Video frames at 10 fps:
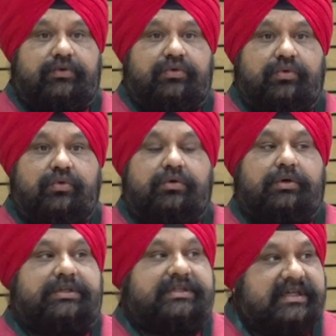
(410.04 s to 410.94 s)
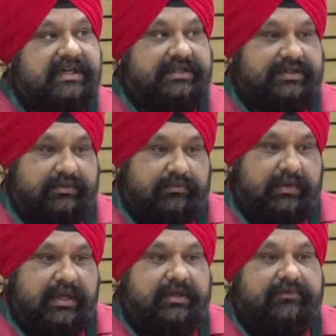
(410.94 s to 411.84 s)
to search,
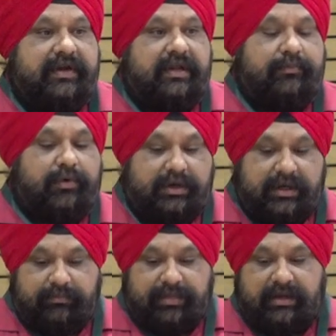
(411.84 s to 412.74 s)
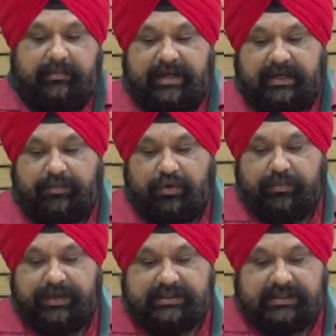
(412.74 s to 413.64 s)
it is very important, being a
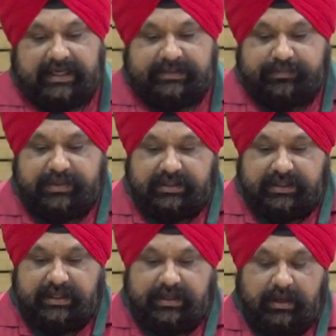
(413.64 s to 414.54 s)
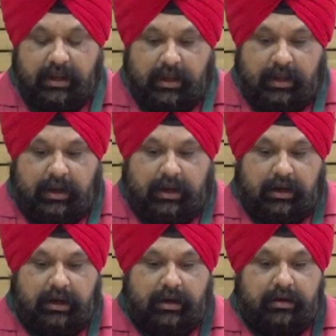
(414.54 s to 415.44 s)
metabolomics expert here,
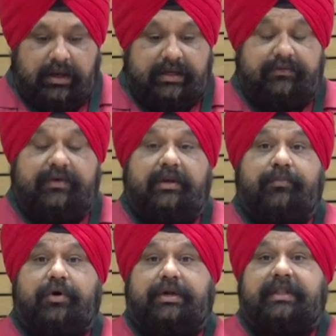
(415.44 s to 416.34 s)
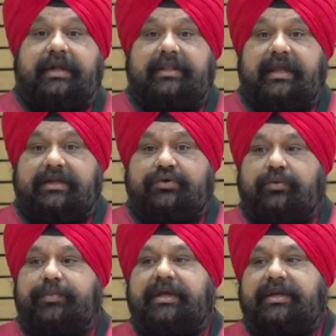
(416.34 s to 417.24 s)
it is very important that there should
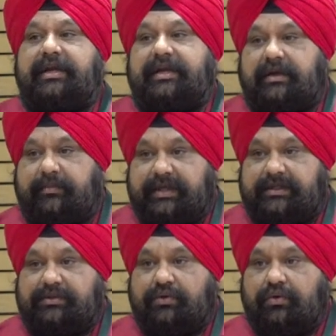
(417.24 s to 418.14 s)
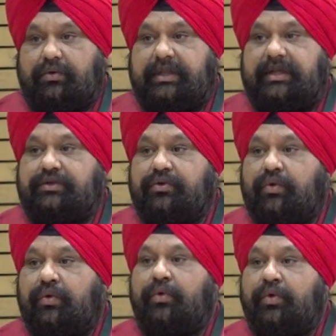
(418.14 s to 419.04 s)
be a database. So there is no
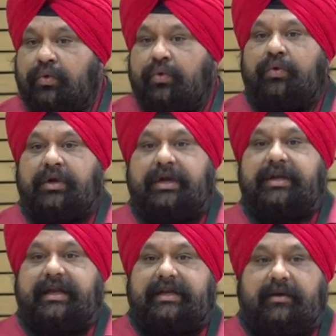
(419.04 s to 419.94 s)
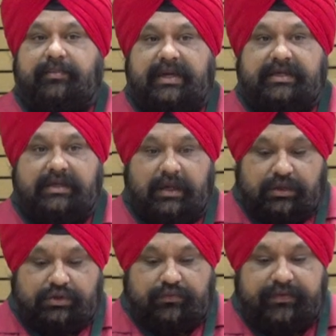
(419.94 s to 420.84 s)
known database.
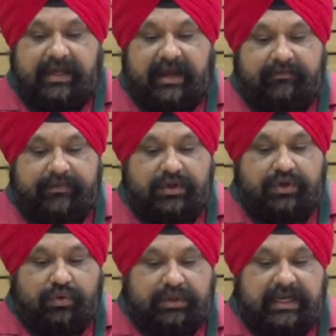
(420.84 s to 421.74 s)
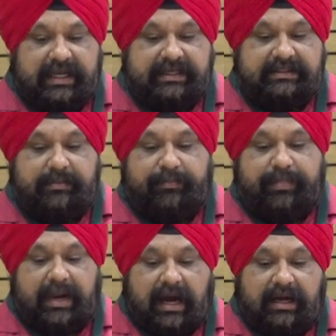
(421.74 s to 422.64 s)
So we have utilized
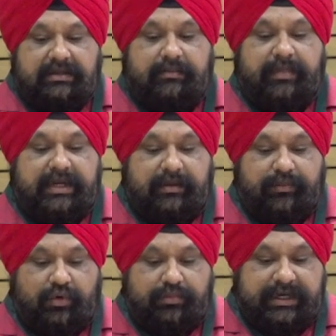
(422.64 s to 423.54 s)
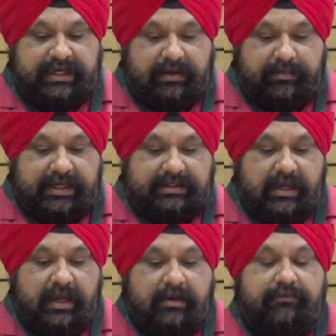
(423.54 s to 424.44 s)
the plant metabolome database,
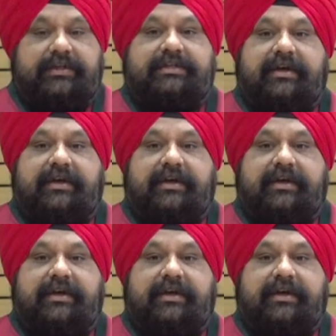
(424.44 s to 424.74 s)
which